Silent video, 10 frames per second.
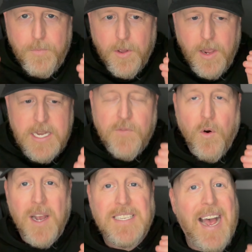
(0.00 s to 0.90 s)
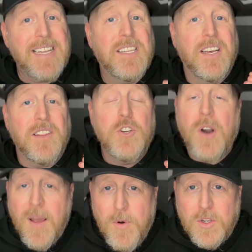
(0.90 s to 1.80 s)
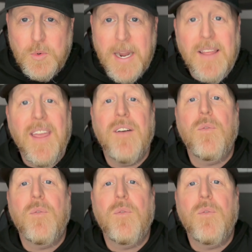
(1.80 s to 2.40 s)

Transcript: the AT4X has the, the drive modes, right? And they have